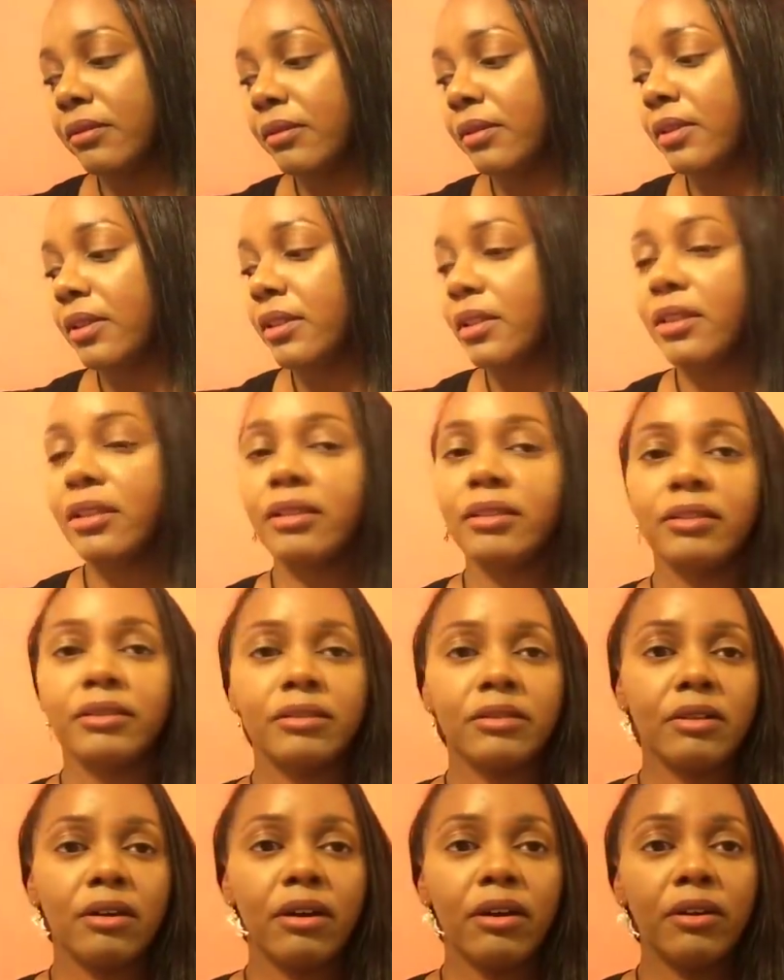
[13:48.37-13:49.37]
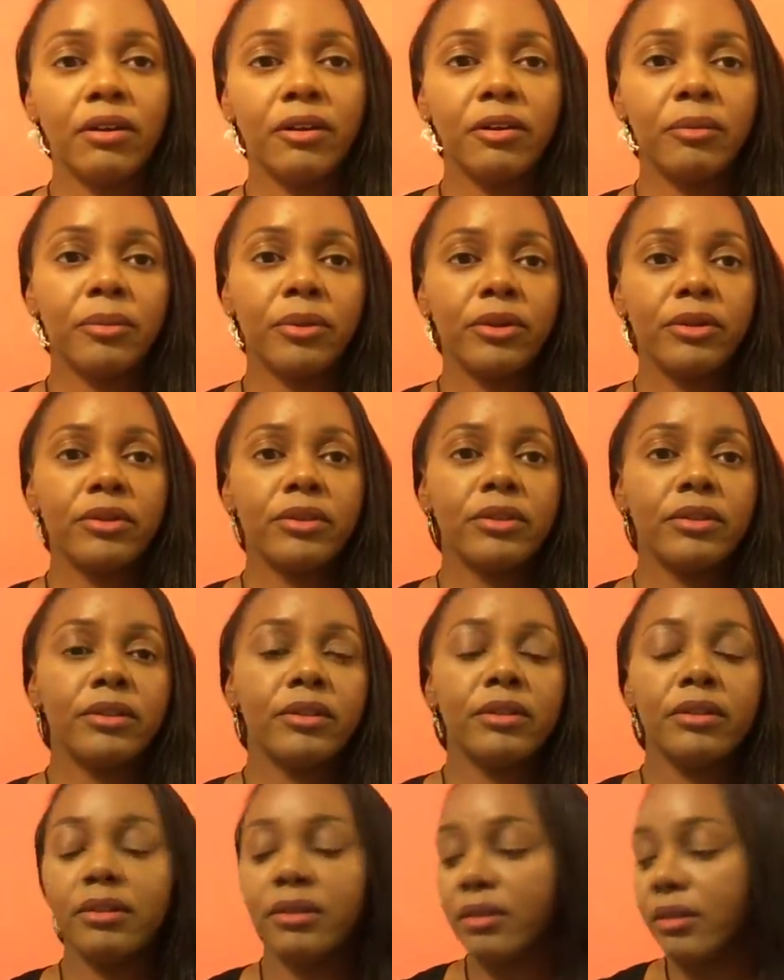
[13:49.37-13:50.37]
His skin looks darker in person.
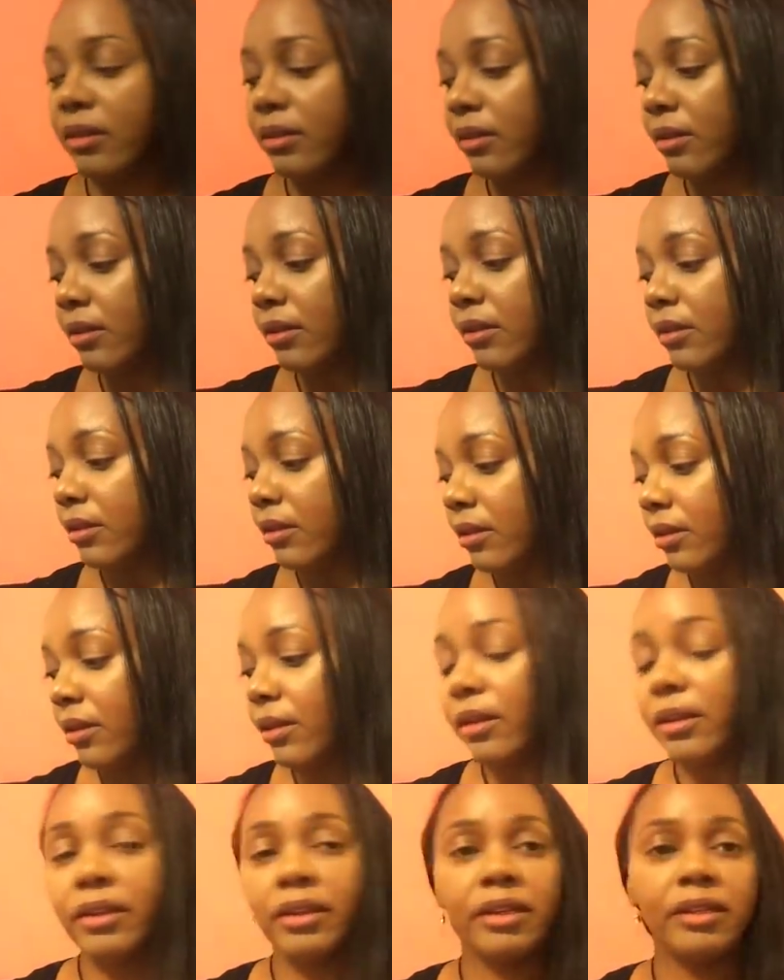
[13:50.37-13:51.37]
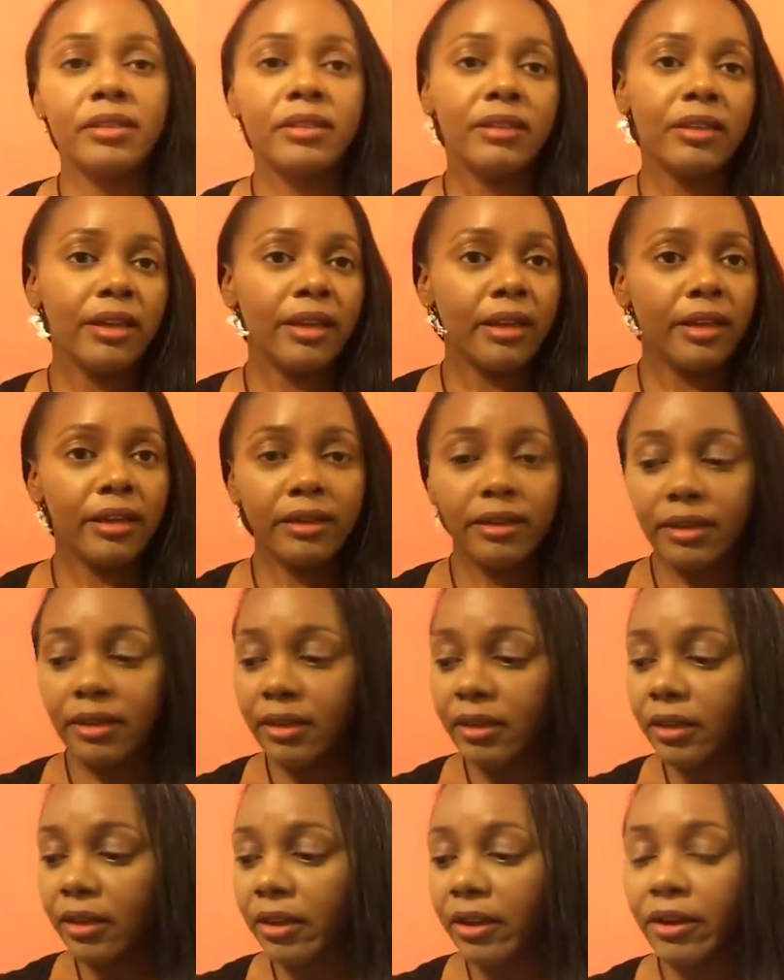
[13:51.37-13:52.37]
And yes, he had
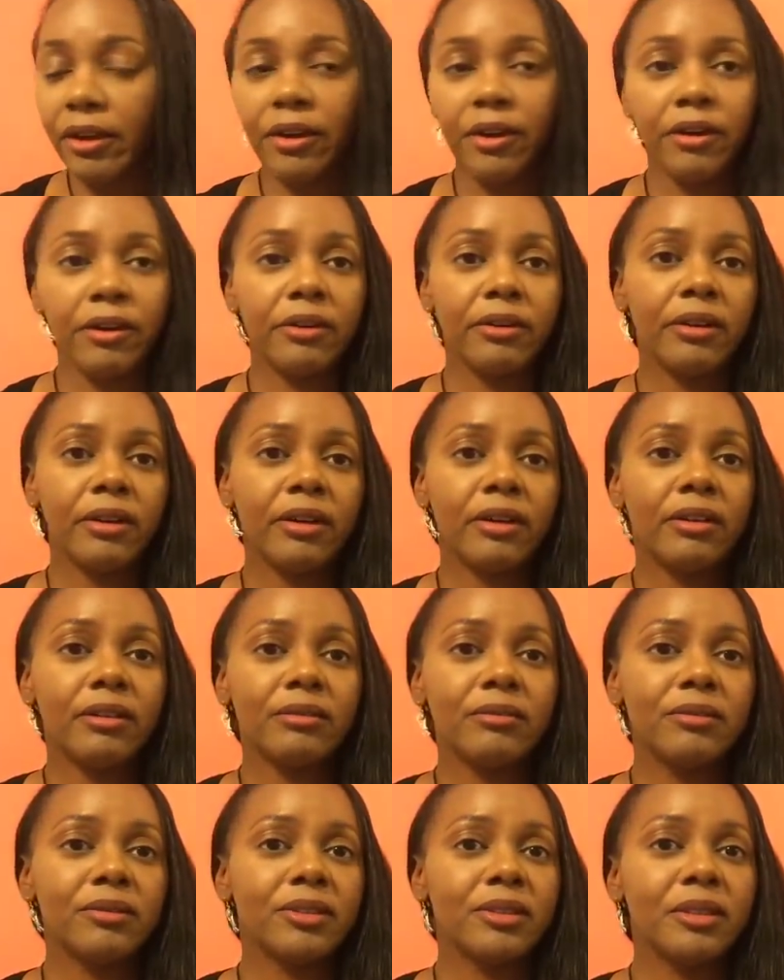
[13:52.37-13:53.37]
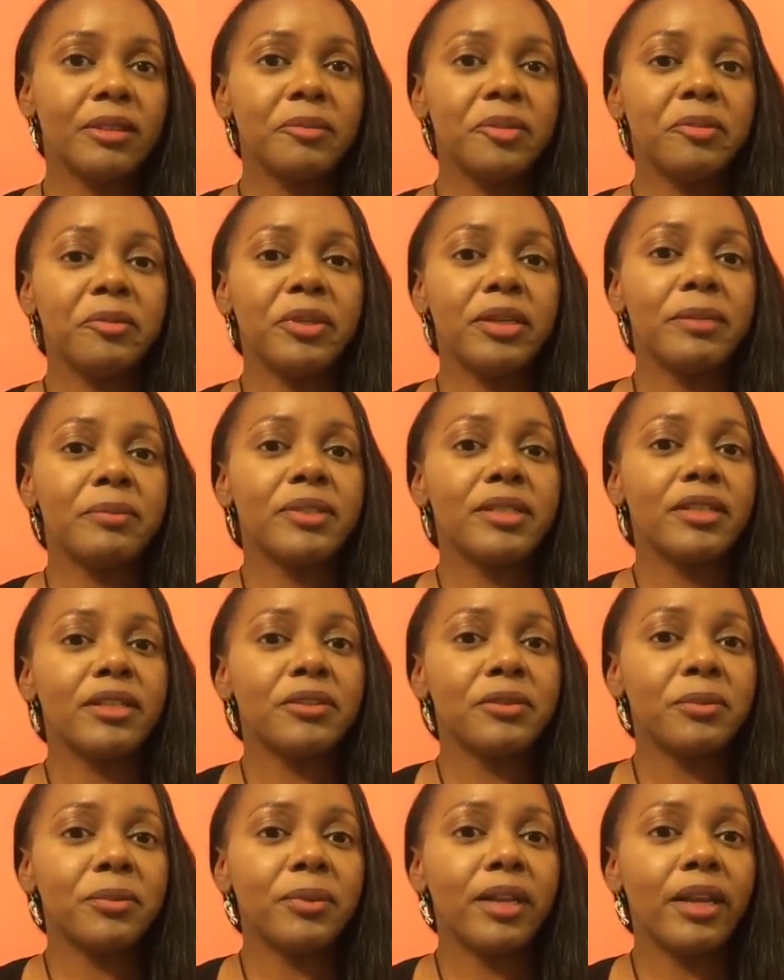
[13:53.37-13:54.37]
kinky hair. Y'all seem to be
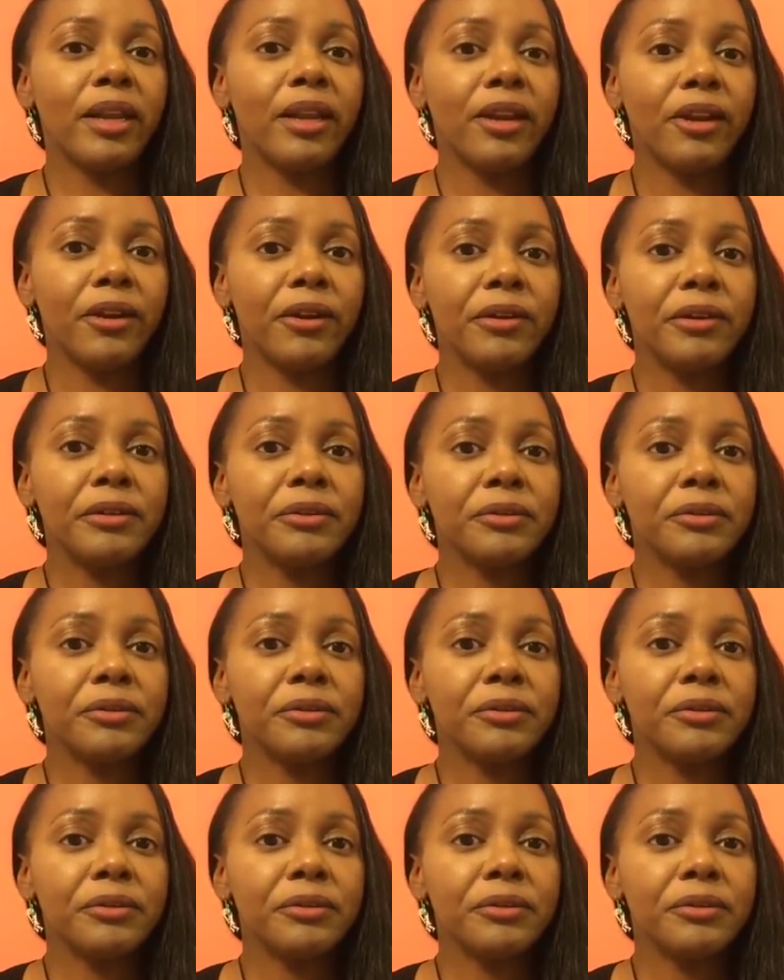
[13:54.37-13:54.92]
obsessed with hair.